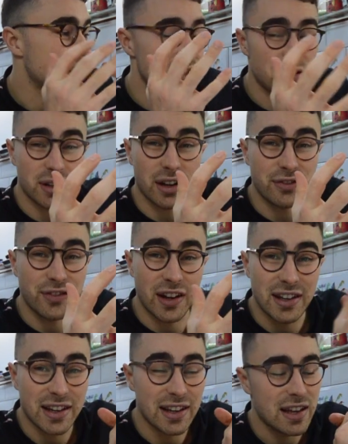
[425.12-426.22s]
there's not enough
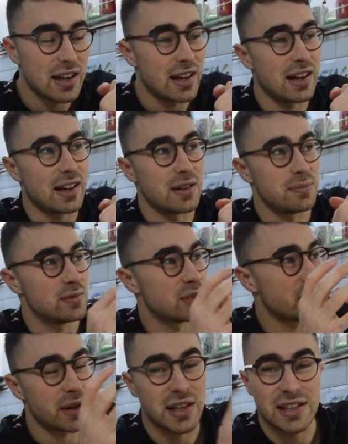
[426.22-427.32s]
funding,
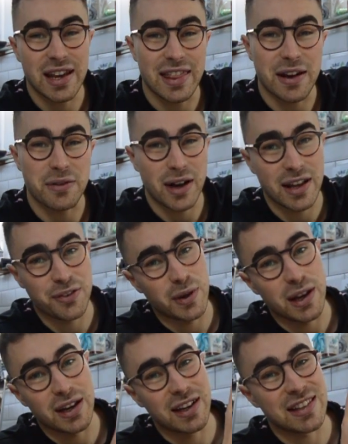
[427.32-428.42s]
so we need to get that right if we're
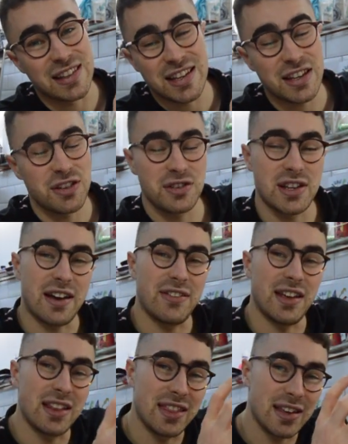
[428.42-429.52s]
going to continue to have
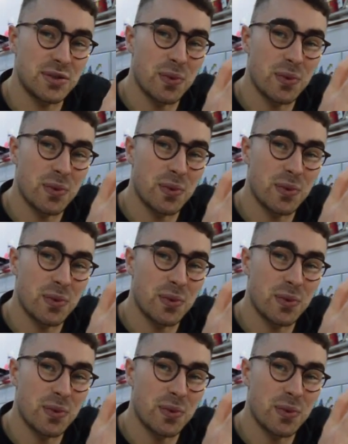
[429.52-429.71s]
it in this